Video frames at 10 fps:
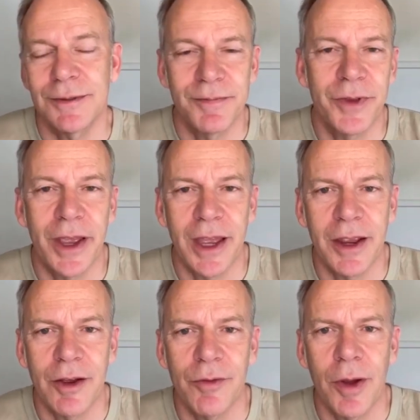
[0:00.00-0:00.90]
had out
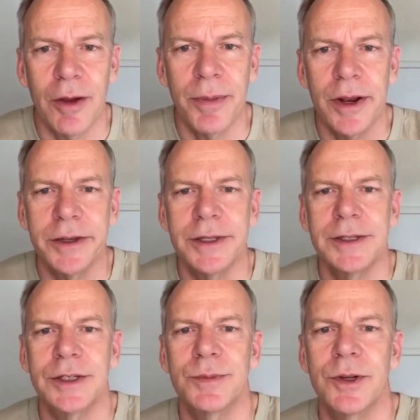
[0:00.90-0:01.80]
of our Pilates
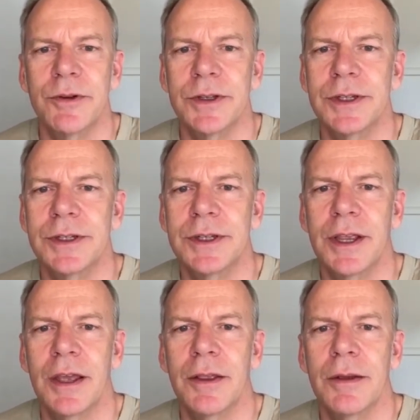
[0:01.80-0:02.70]
experiences together.